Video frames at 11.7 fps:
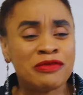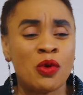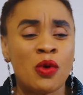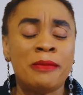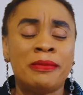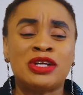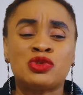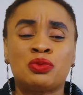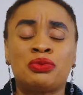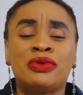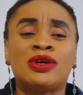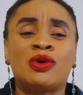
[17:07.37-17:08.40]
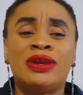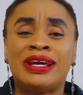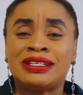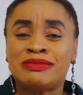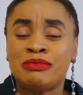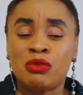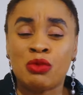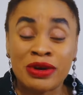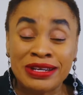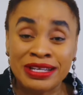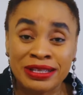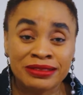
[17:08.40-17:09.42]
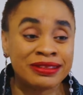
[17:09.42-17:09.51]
for one man to pray, collect money,